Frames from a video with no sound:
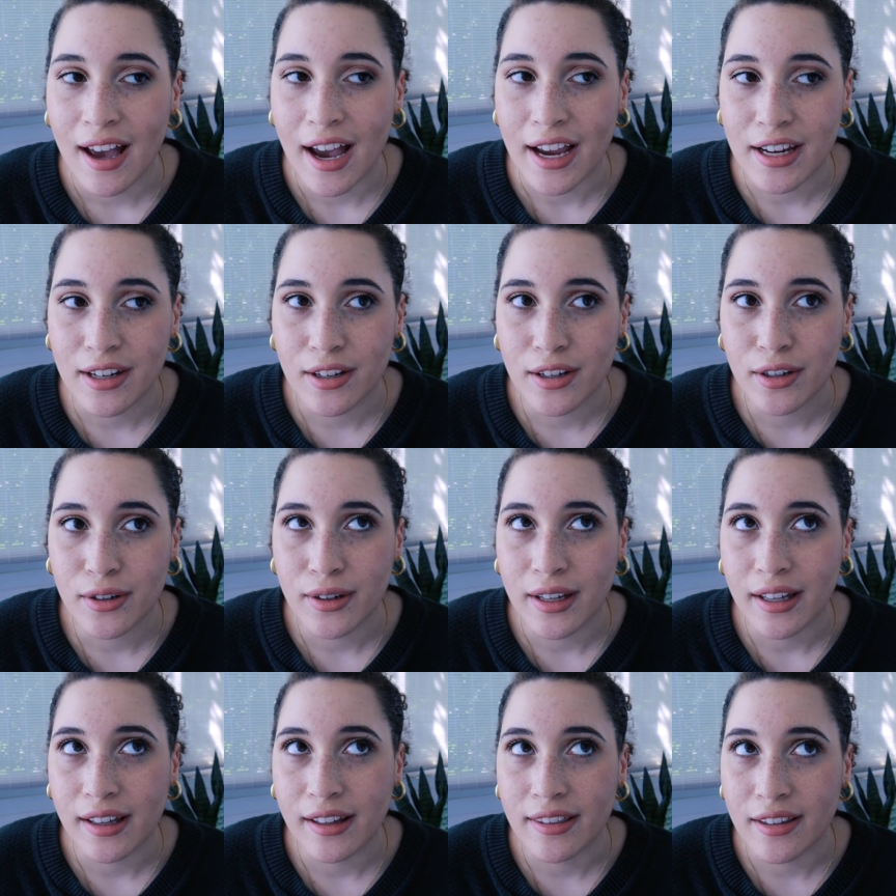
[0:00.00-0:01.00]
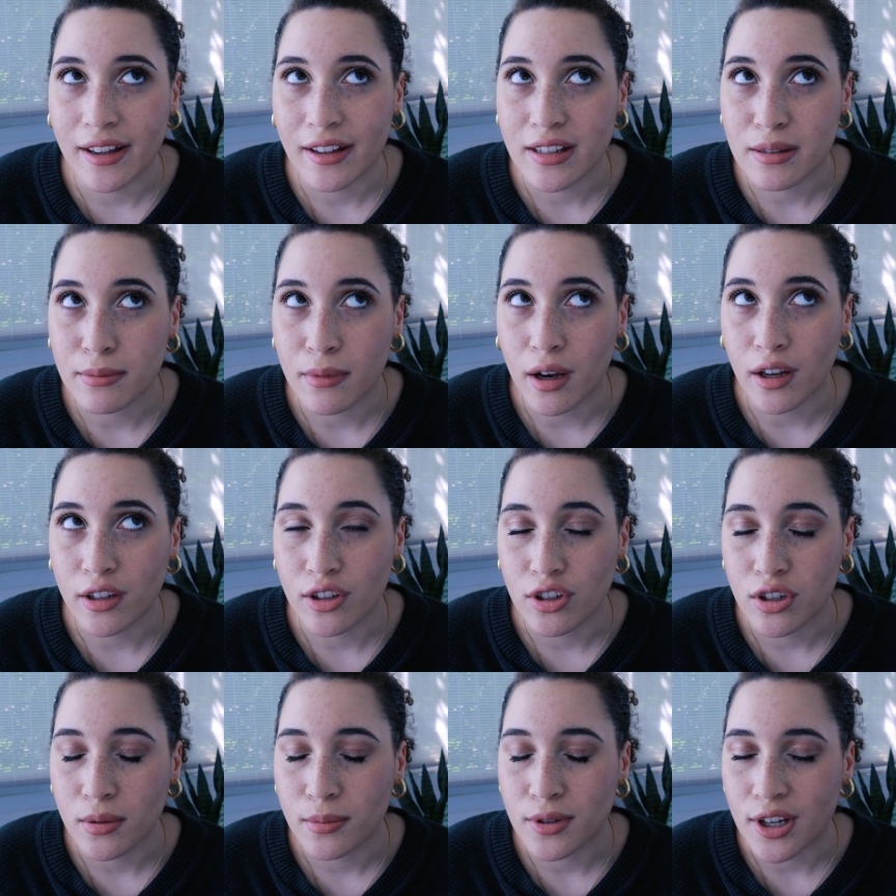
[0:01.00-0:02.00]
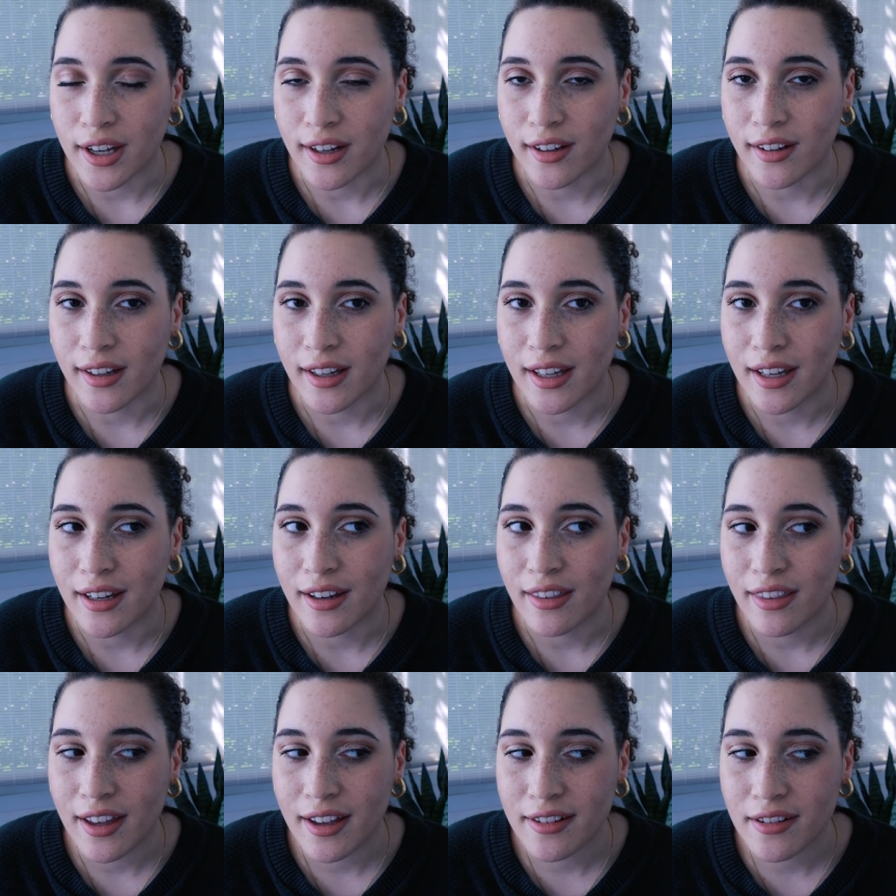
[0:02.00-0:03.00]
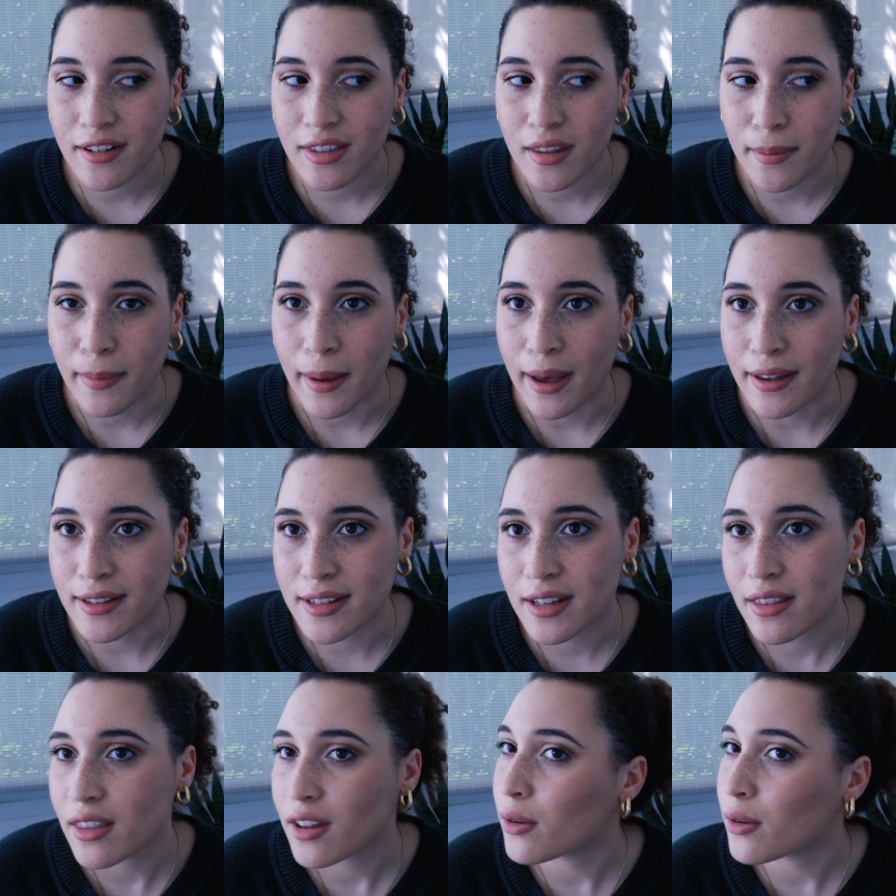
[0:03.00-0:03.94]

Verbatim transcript: I know it's a small YouTube channel and things aren't the best.